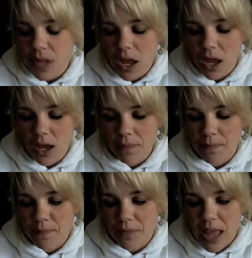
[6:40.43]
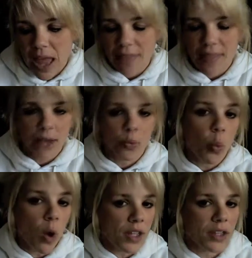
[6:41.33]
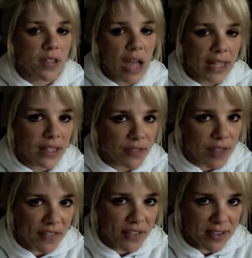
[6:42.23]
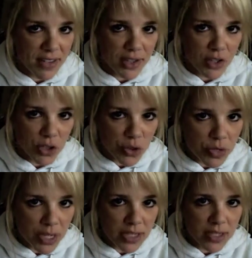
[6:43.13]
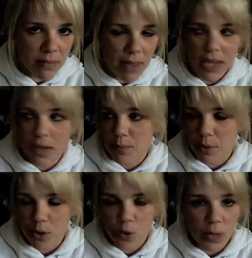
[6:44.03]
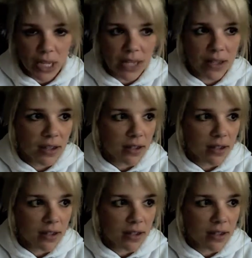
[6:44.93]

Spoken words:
And then what kind of deficit you need to make per week